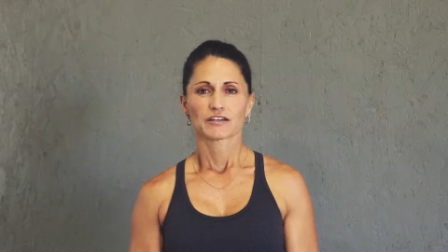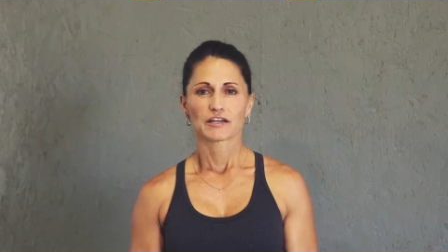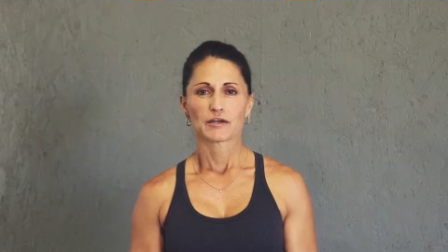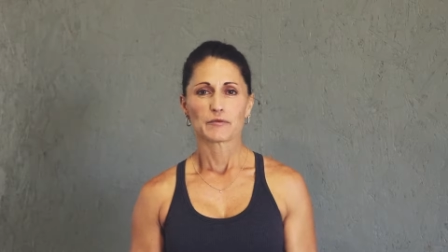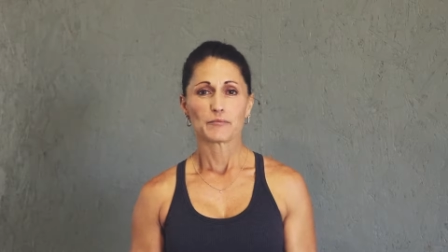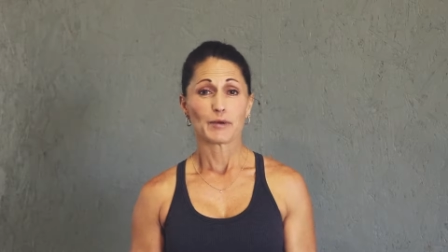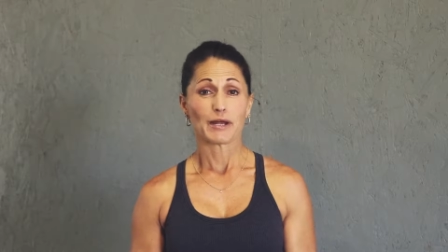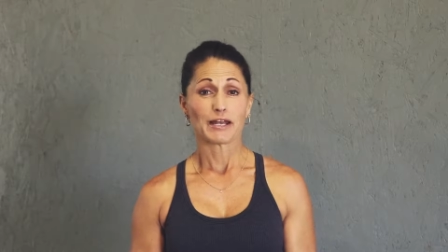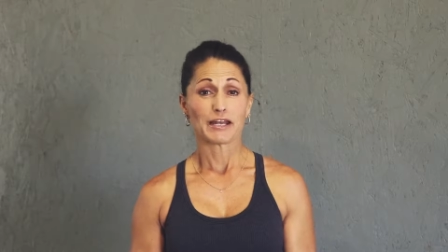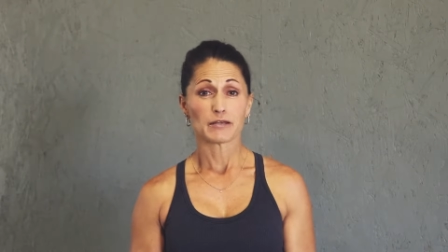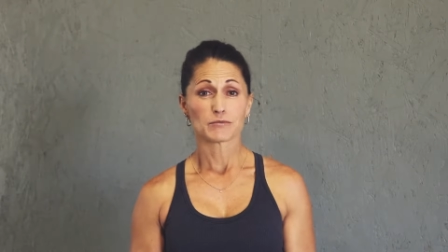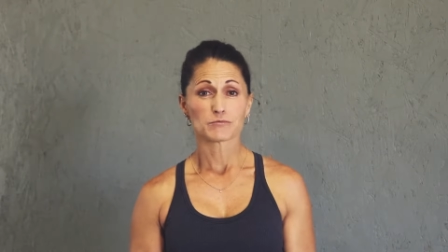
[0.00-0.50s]

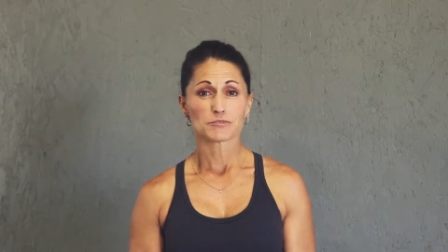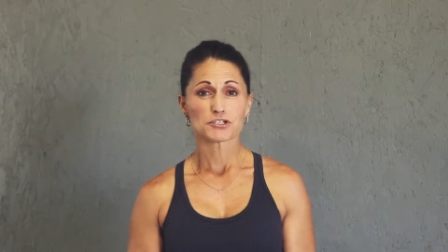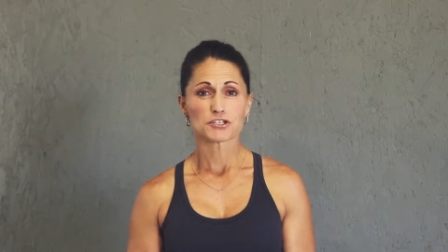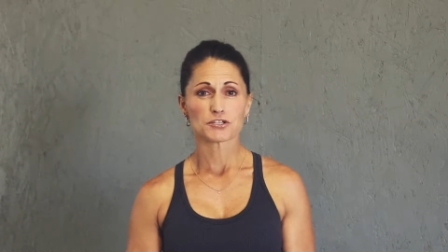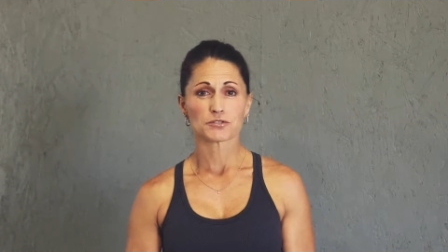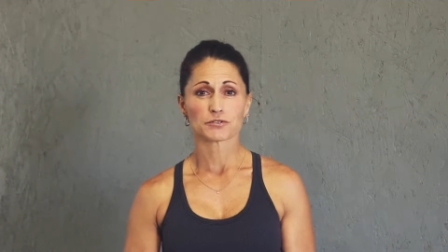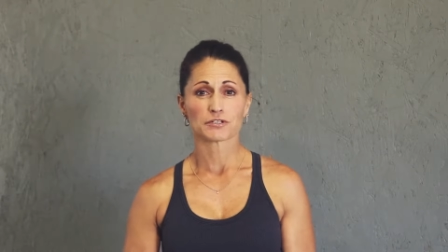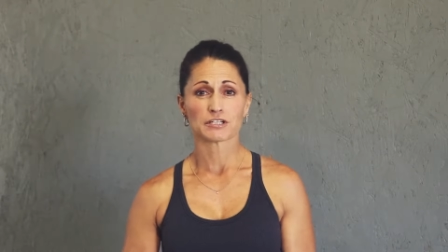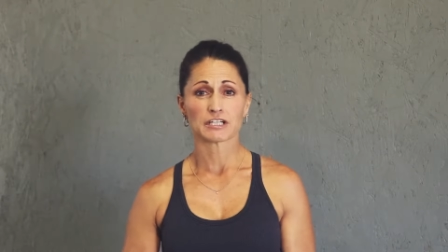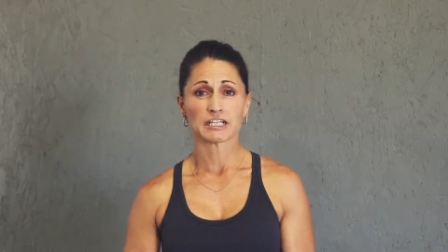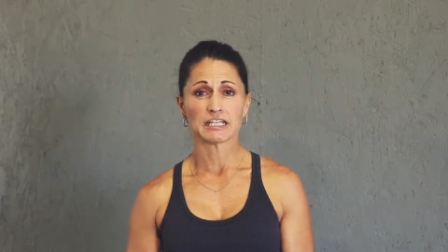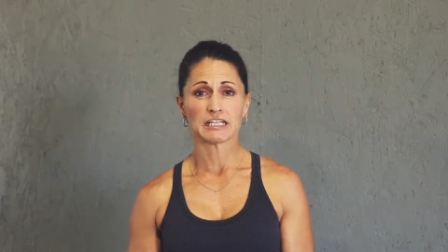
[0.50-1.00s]
My name's
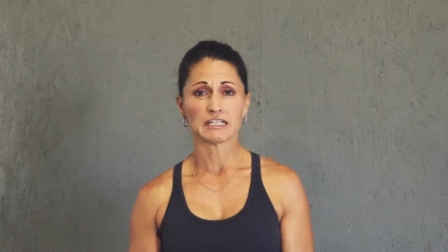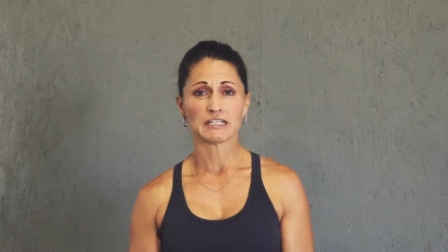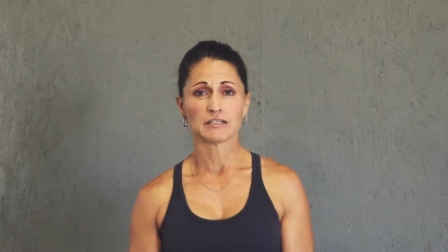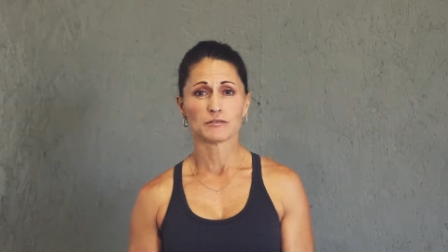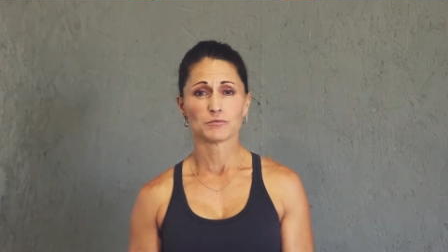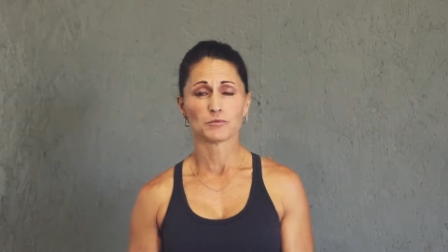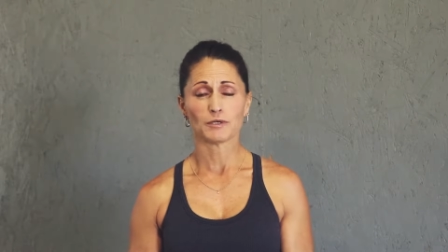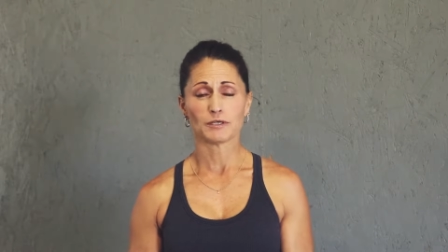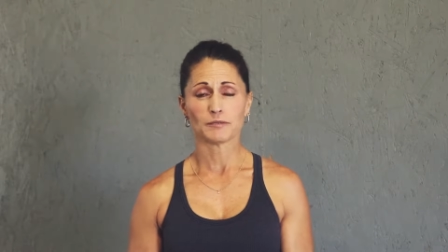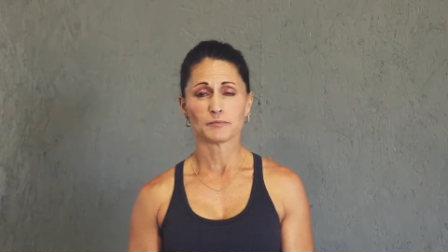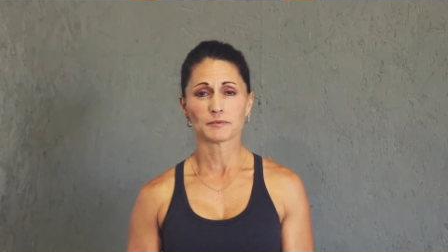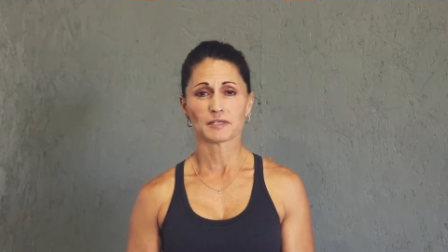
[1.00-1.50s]
Cheri
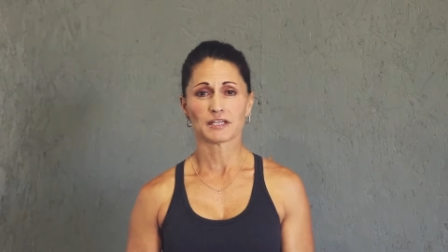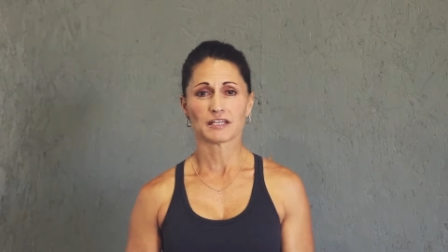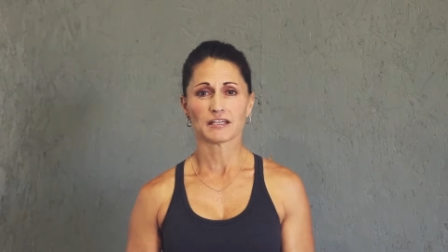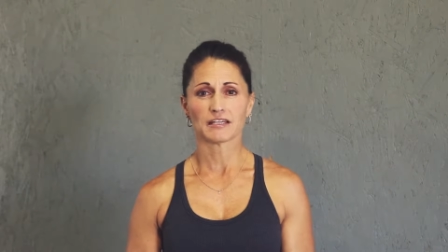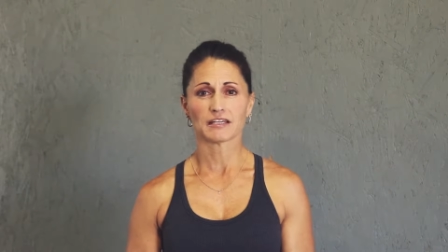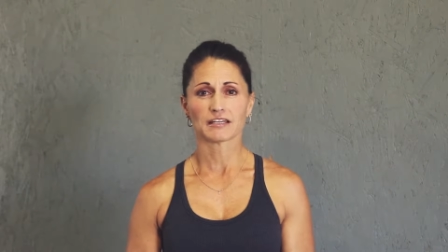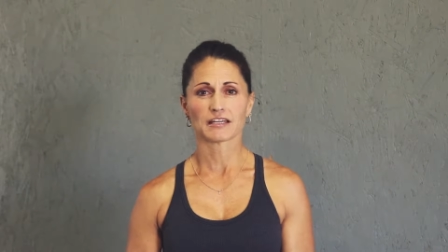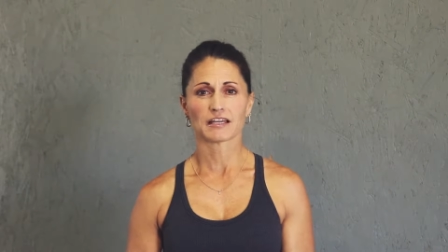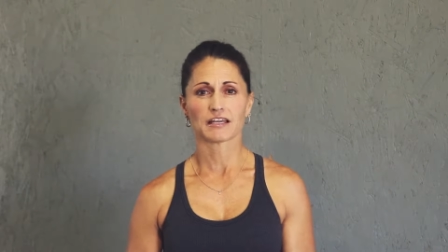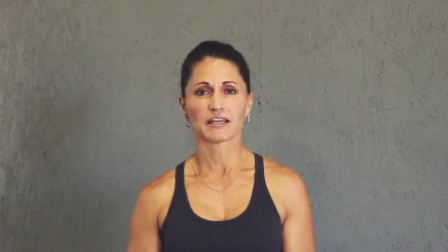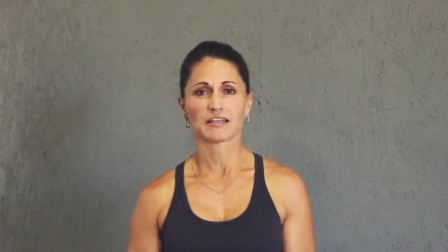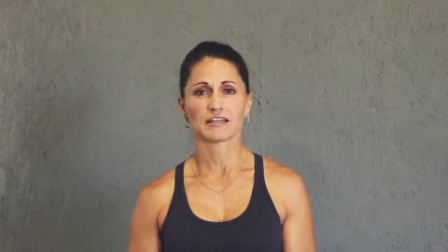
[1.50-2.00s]

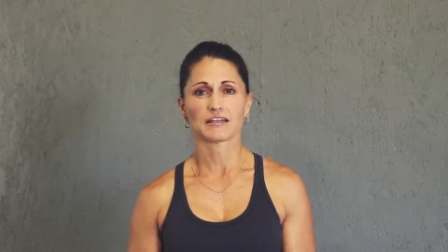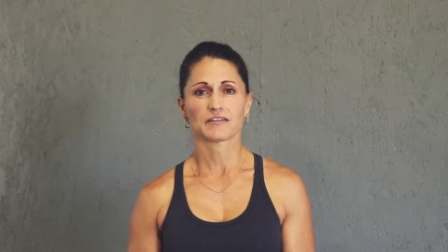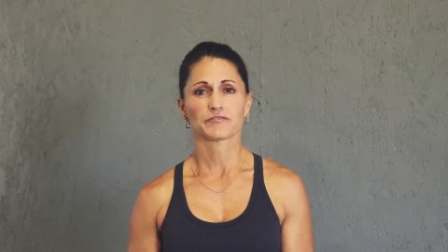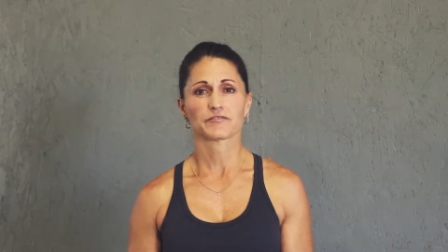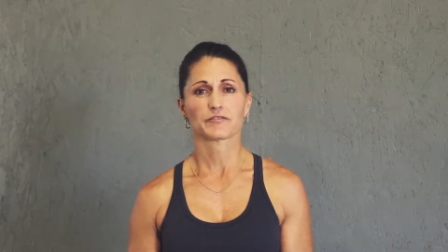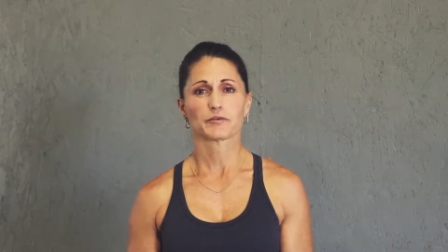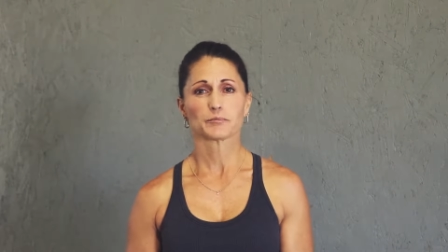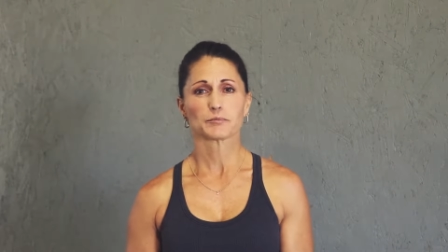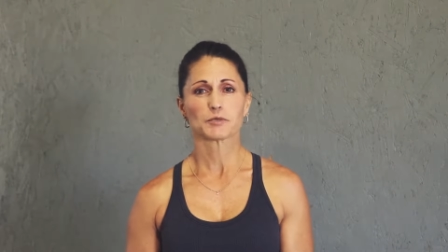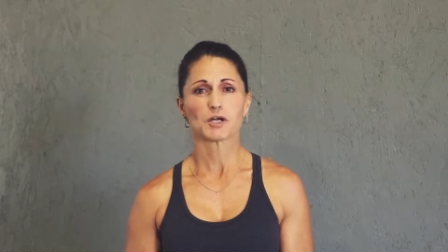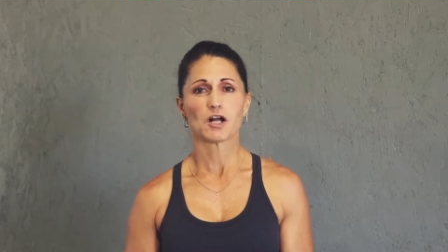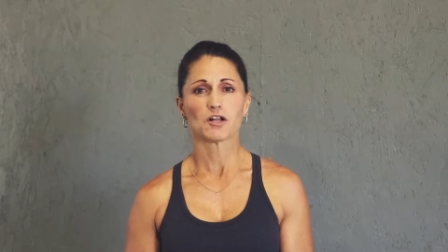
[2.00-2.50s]
Wiepking, and I'm
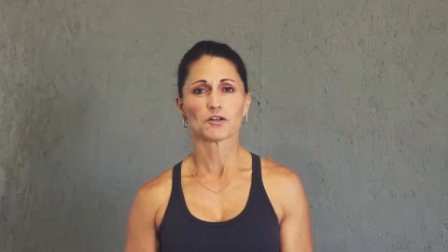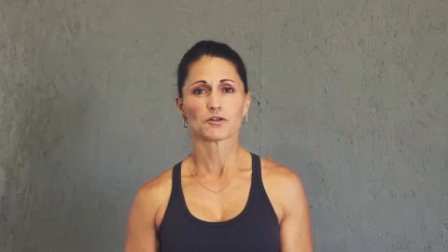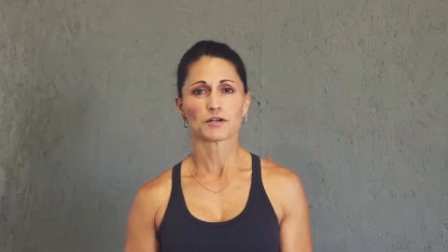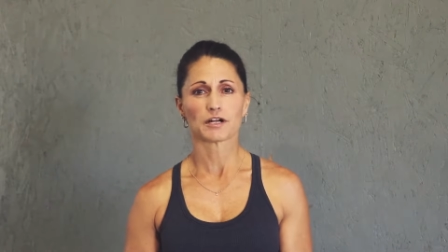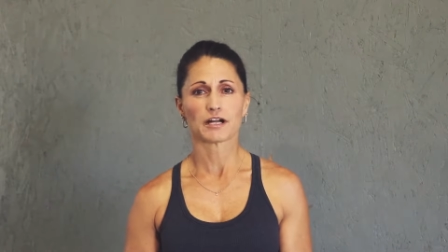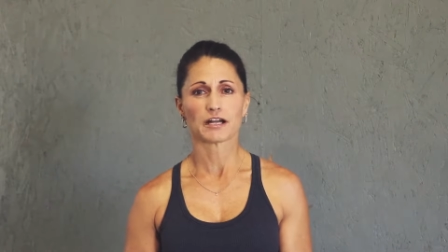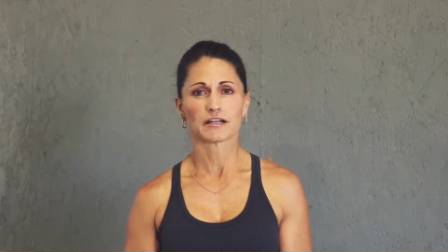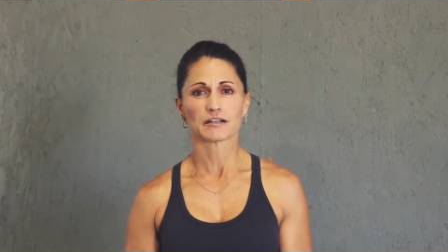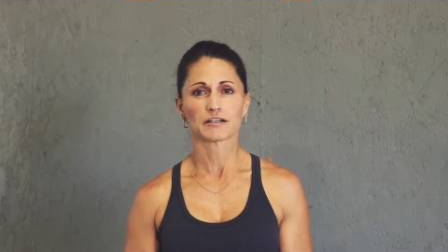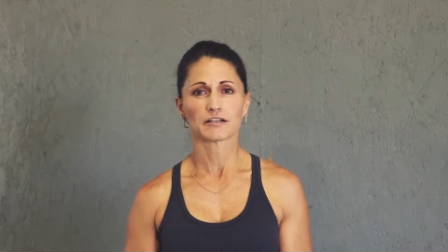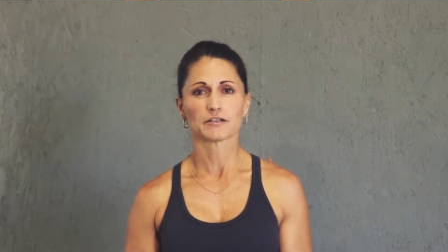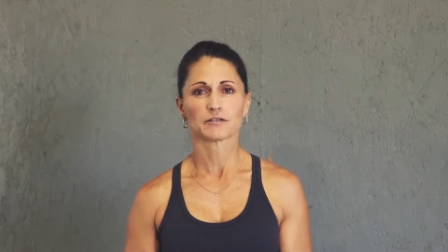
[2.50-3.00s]
from
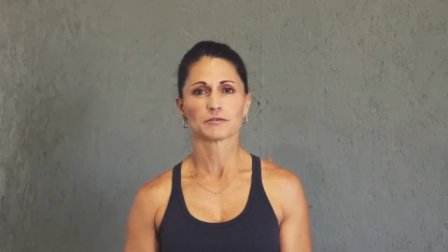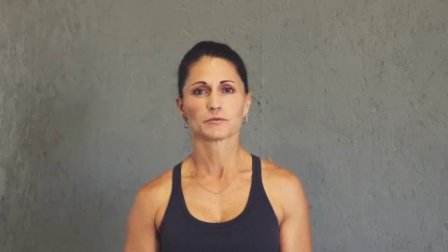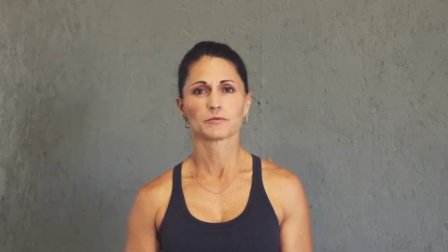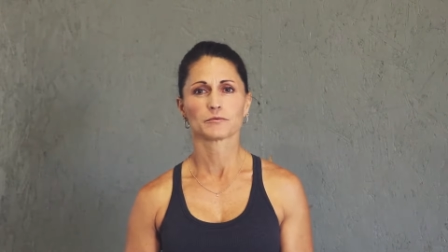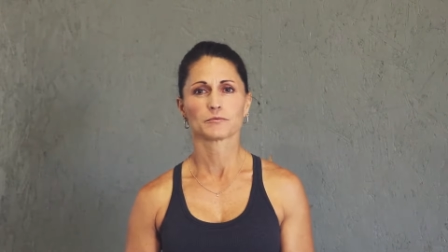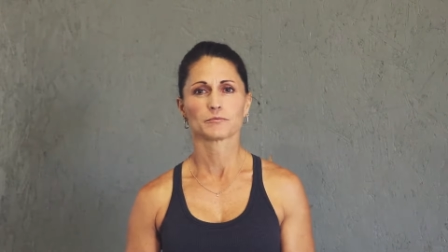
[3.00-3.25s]
Colorado.